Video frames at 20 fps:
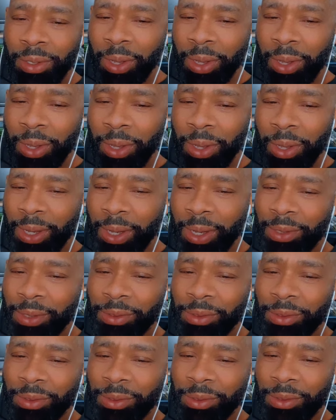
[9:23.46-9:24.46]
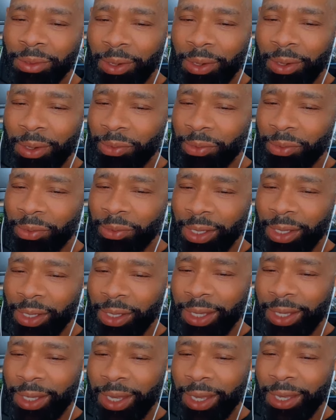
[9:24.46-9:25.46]
Wait, I
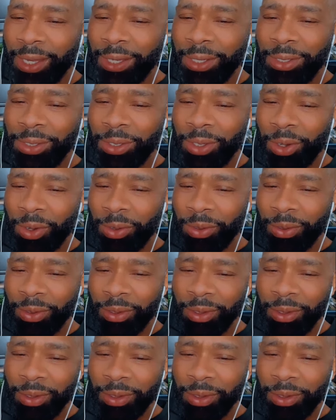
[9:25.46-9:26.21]
can't hear you though.